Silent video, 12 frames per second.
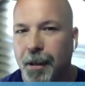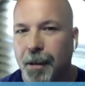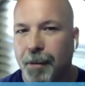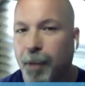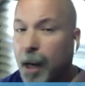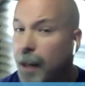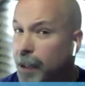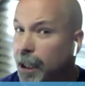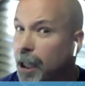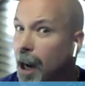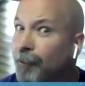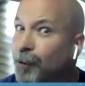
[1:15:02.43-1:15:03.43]
But I'd be
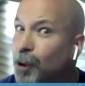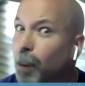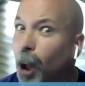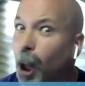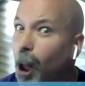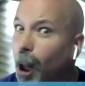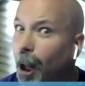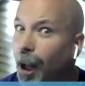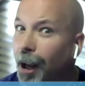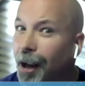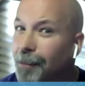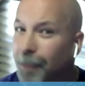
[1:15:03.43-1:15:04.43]
comfortable,
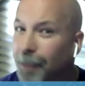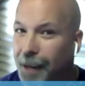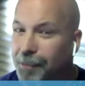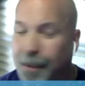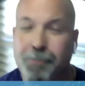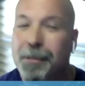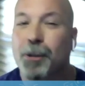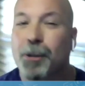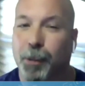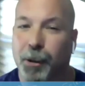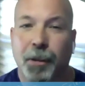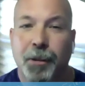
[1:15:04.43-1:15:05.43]
but I'd be
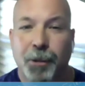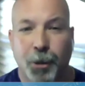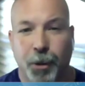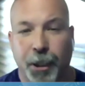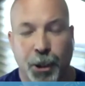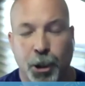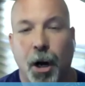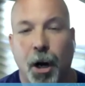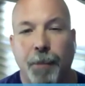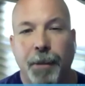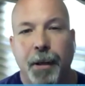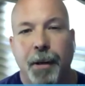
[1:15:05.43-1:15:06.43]
miserable doing a job.